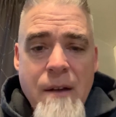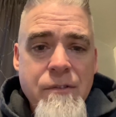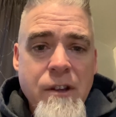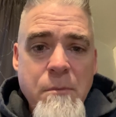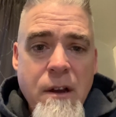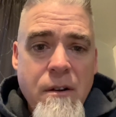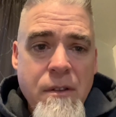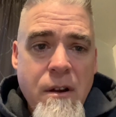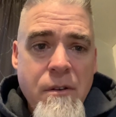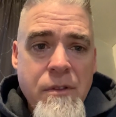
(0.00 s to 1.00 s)
is going to be
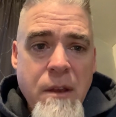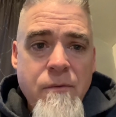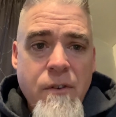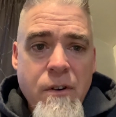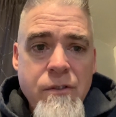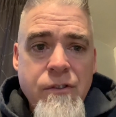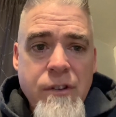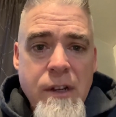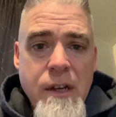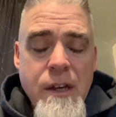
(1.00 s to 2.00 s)
our theme verse.
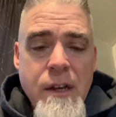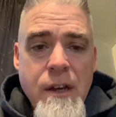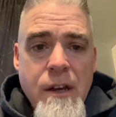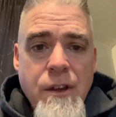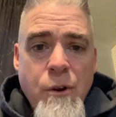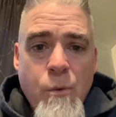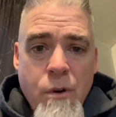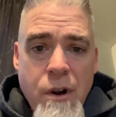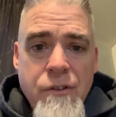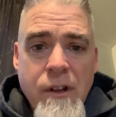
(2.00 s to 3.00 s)
Your
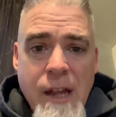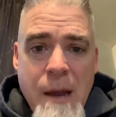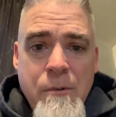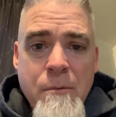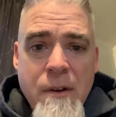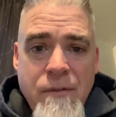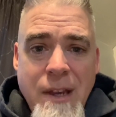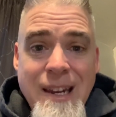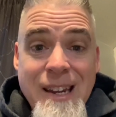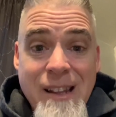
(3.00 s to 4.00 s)
word is a lamp to my
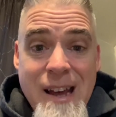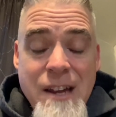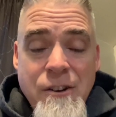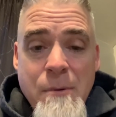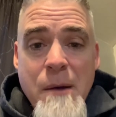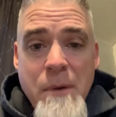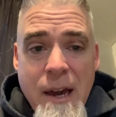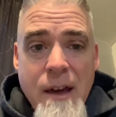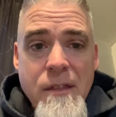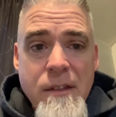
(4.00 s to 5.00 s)
feet and a light to my
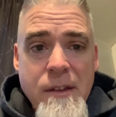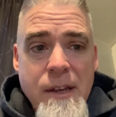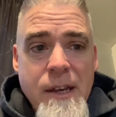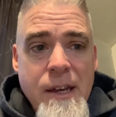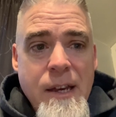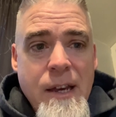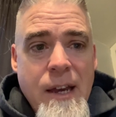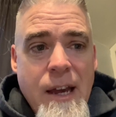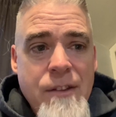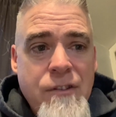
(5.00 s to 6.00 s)
path.
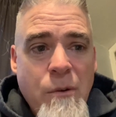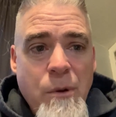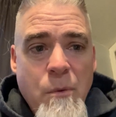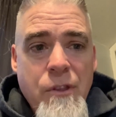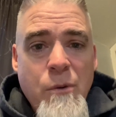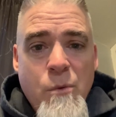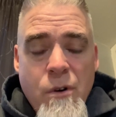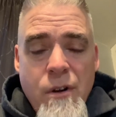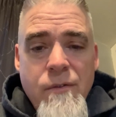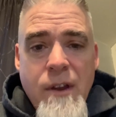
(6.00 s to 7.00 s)
And so we want the
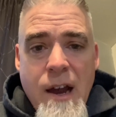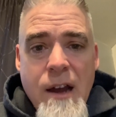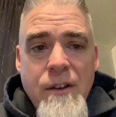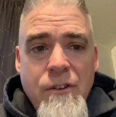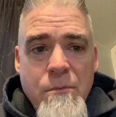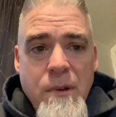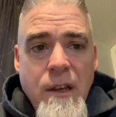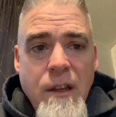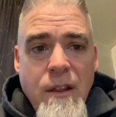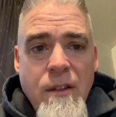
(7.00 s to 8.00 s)
word of God to
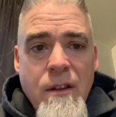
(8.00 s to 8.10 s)
be